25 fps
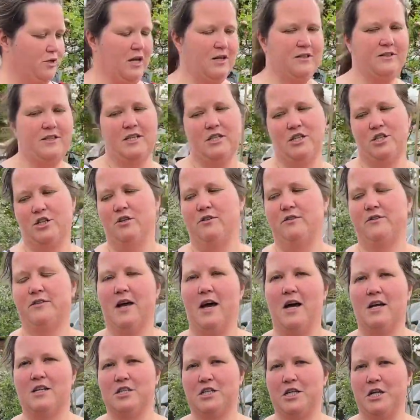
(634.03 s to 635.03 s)
additions
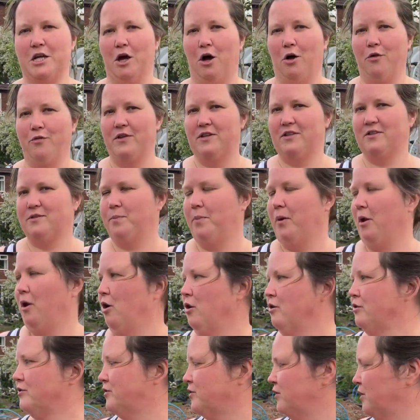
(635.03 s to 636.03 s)
actually on this
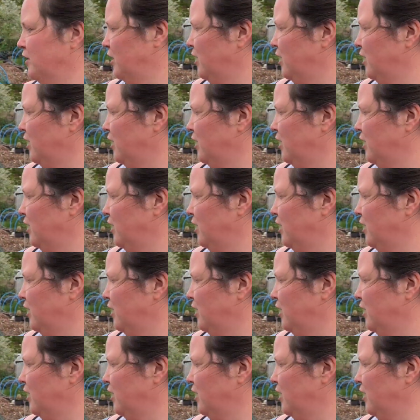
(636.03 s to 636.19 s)
plot.